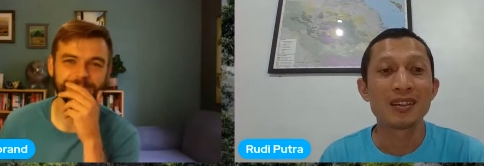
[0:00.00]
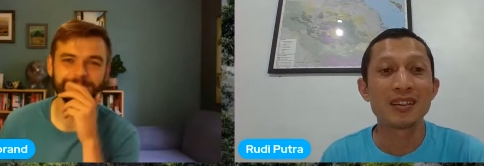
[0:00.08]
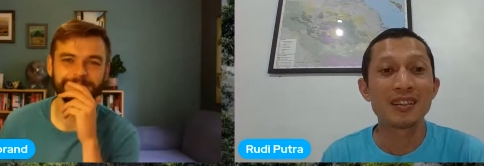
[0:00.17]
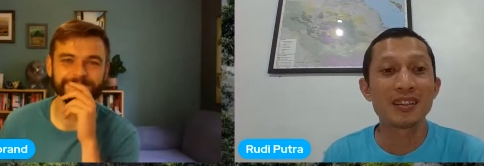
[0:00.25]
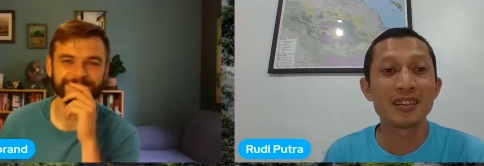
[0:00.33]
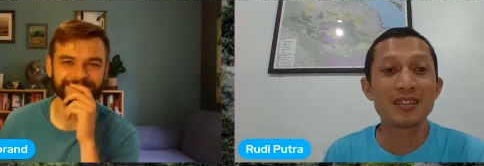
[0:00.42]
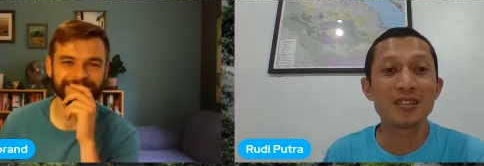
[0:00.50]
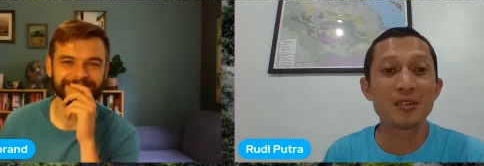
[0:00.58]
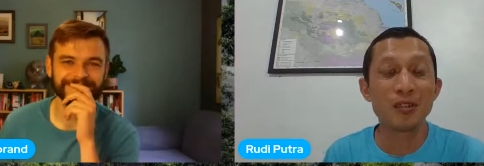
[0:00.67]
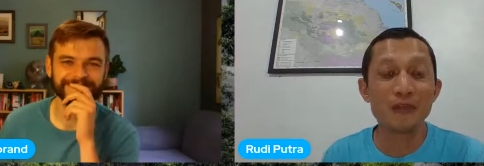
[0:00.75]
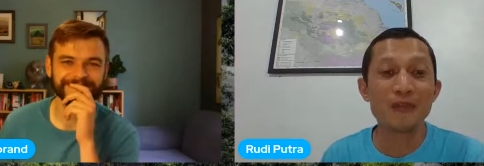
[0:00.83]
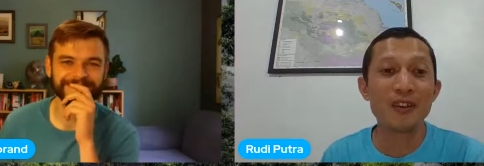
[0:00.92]
Speaker 1: this is
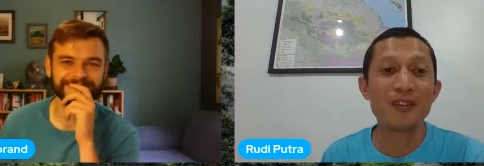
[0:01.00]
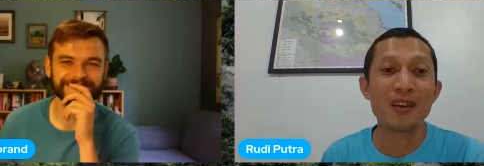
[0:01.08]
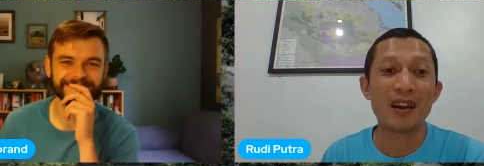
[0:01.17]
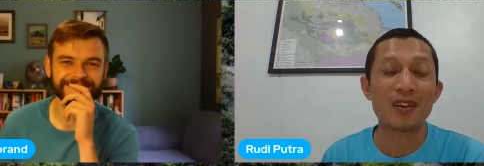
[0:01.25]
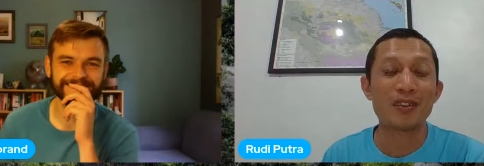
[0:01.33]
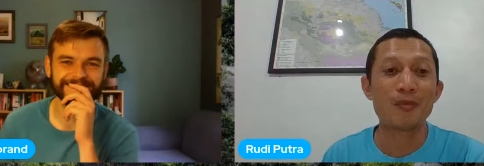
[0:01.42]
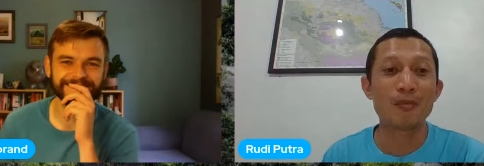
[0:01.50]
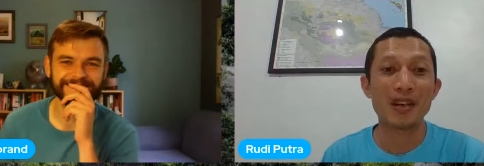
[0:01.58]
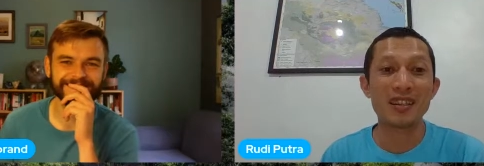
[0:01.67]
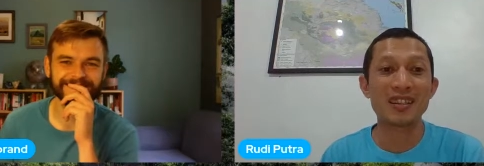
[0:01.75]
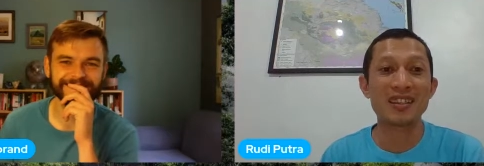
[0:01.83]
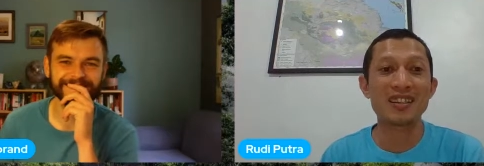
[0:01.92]
good for rhino,
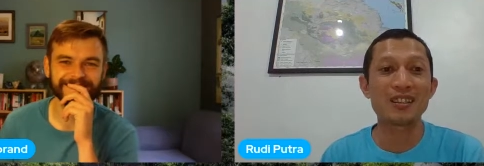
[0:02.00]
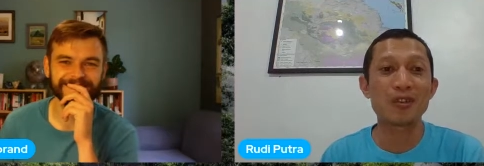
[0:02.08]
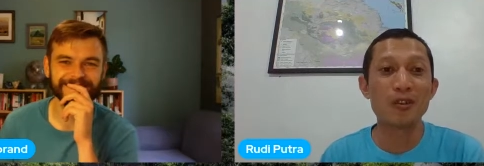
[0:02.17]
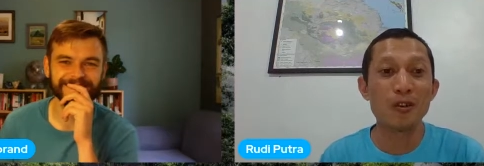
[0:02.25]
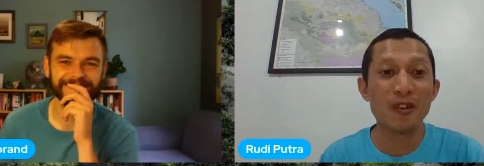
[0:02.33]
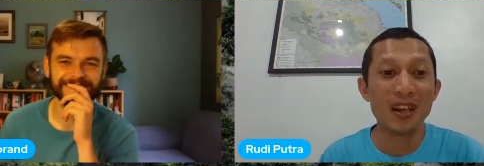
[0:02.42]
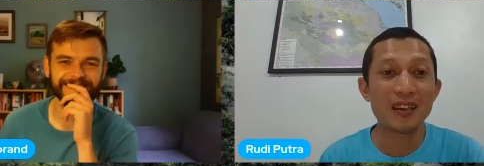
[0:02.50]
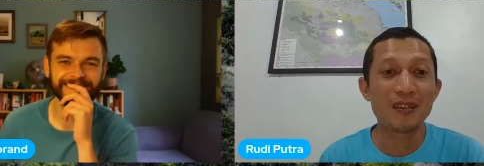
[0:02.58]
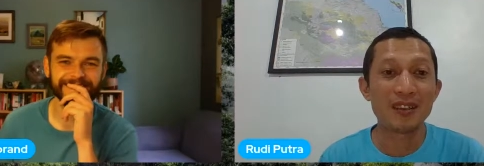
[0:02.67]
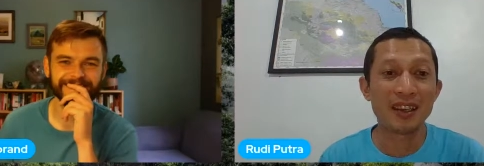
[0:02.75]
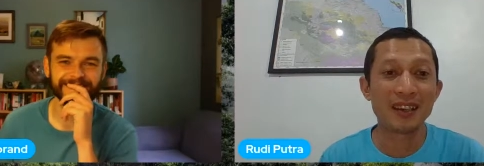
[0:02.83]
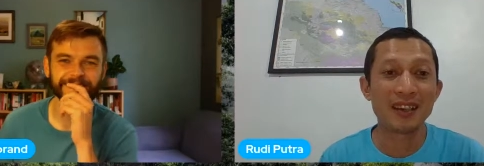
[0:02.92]
but there's no rhino
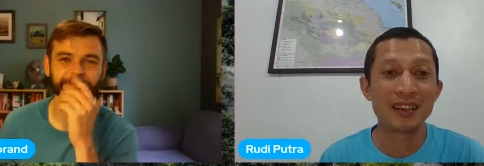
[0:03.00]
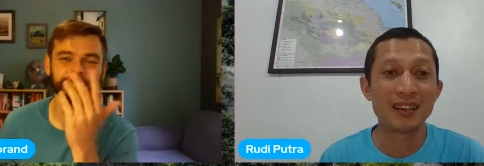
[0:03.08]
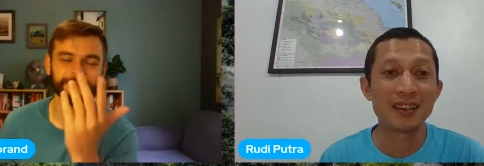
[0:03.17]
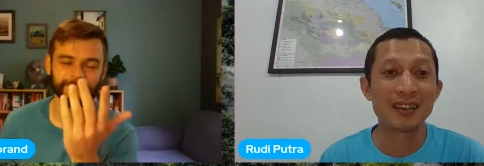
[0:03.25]
there.